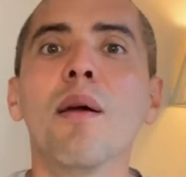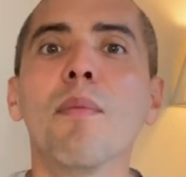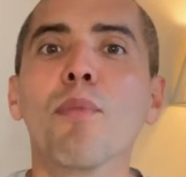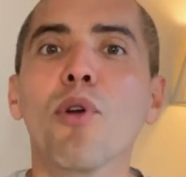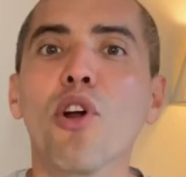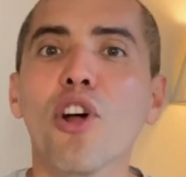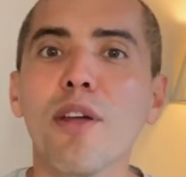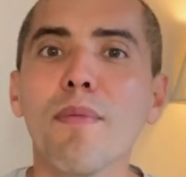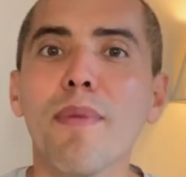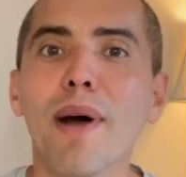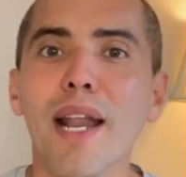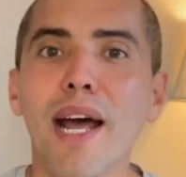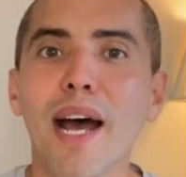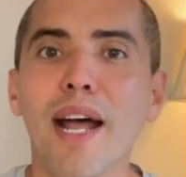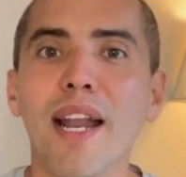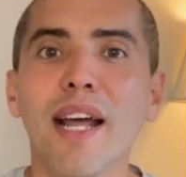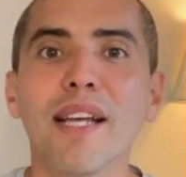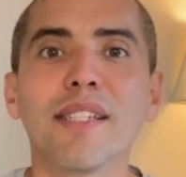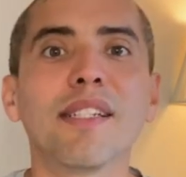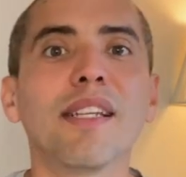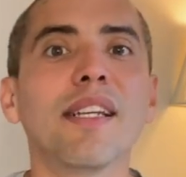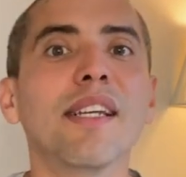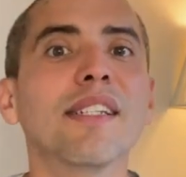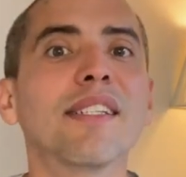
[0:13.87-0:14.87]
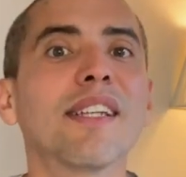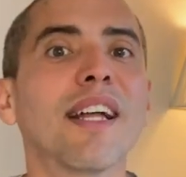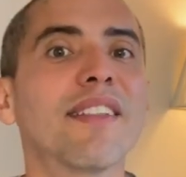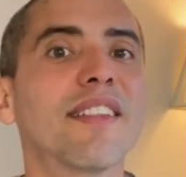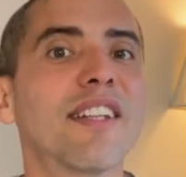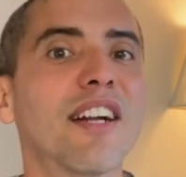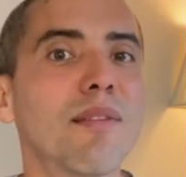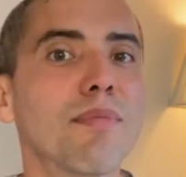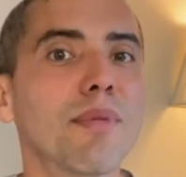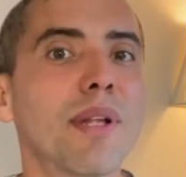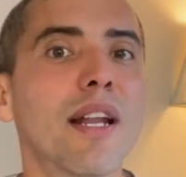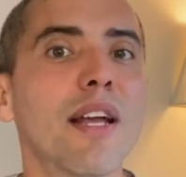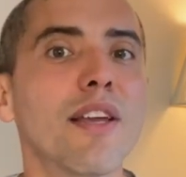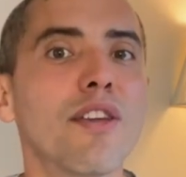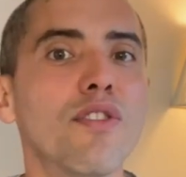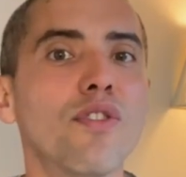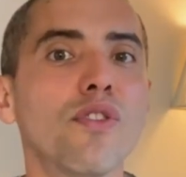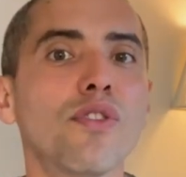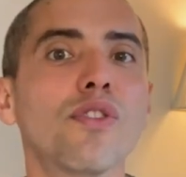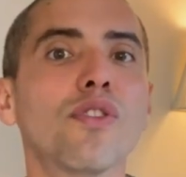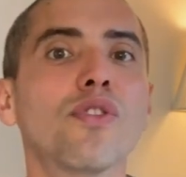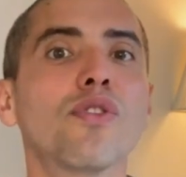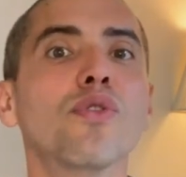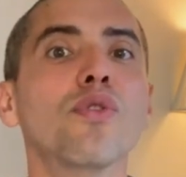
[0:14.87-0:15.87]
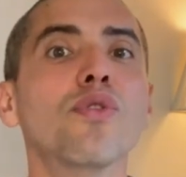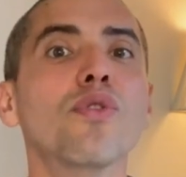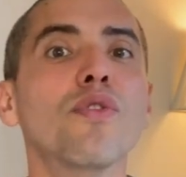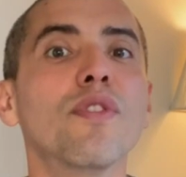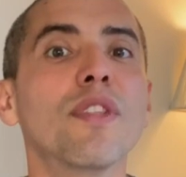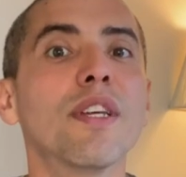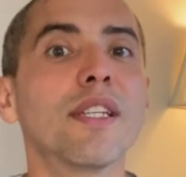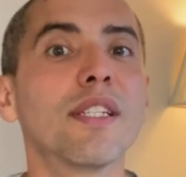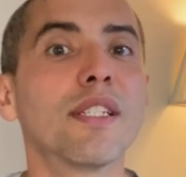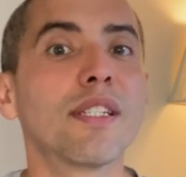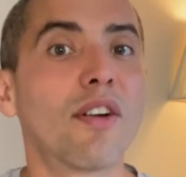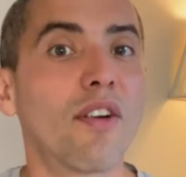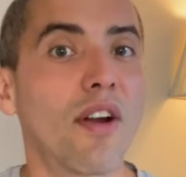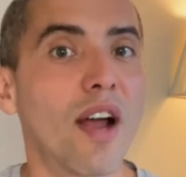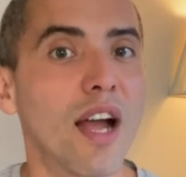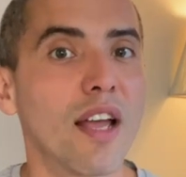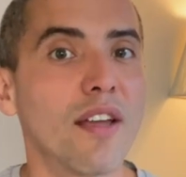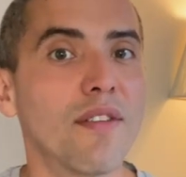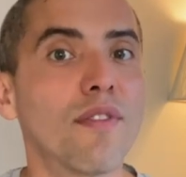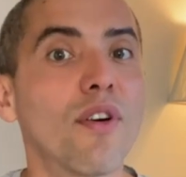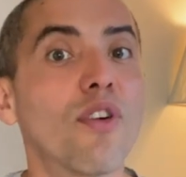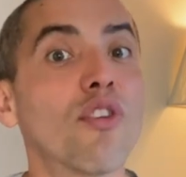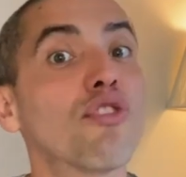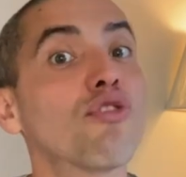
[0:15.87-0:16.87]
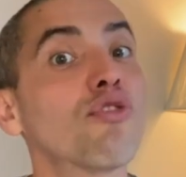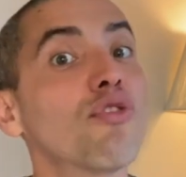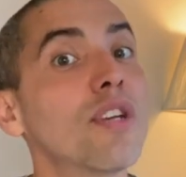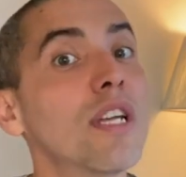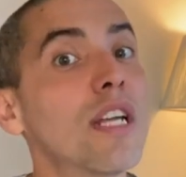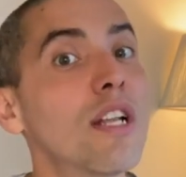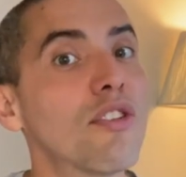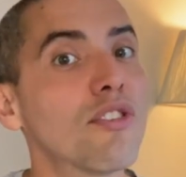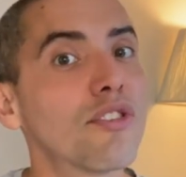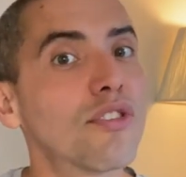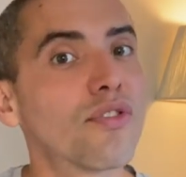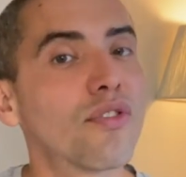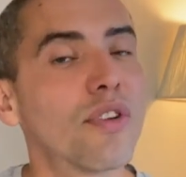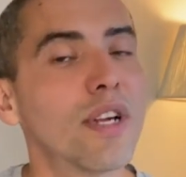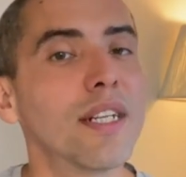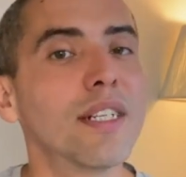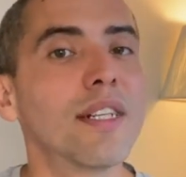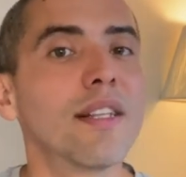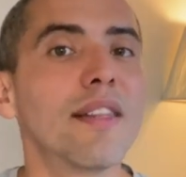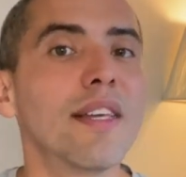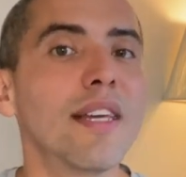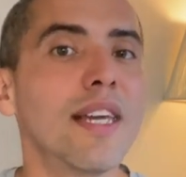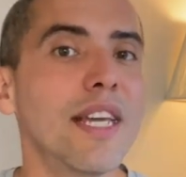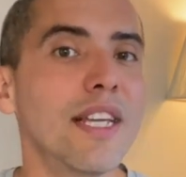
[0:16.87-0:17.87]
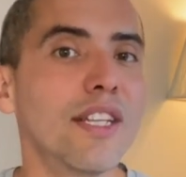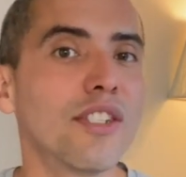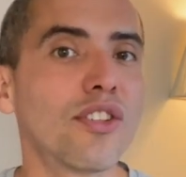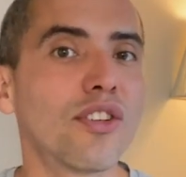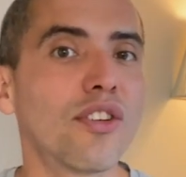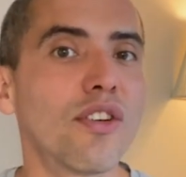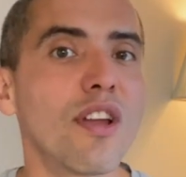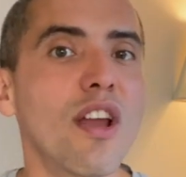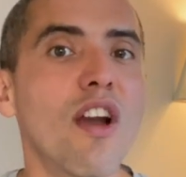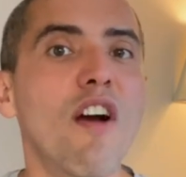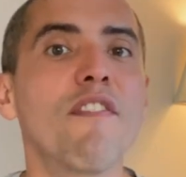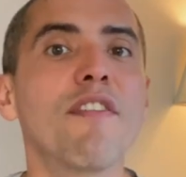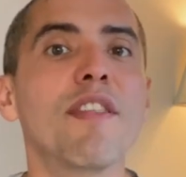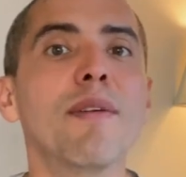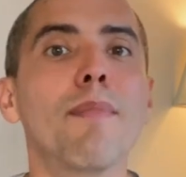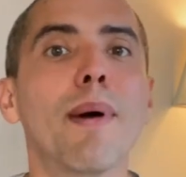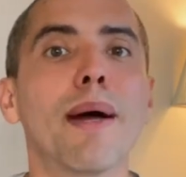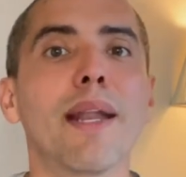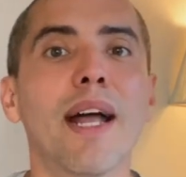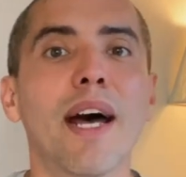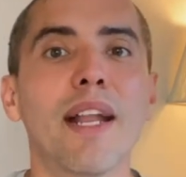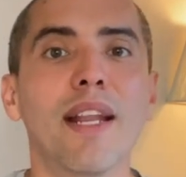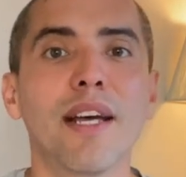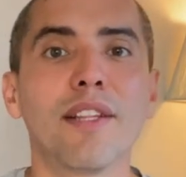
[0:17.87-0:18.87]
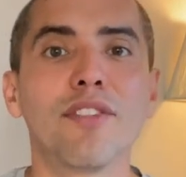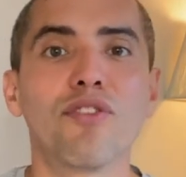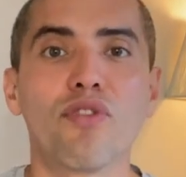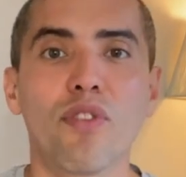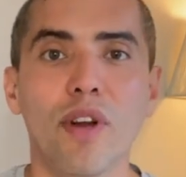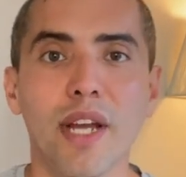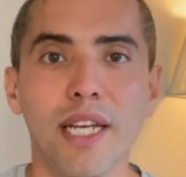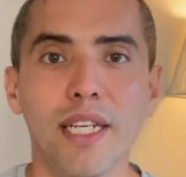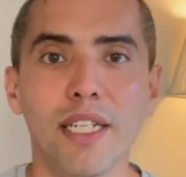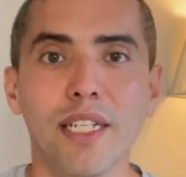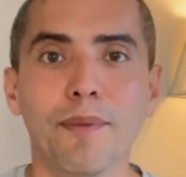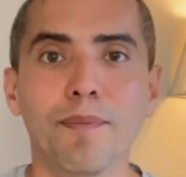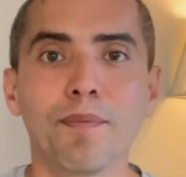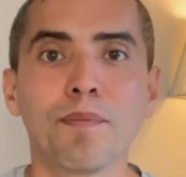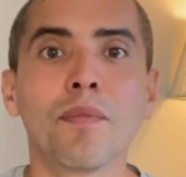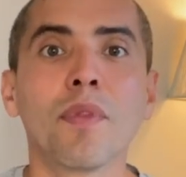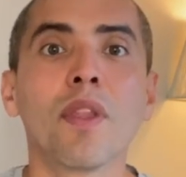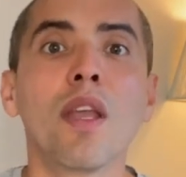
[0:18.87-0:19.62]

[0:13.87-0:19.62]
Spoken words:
Bloody bananas is a term that I use to describe or to illustrate the history of the banana trade,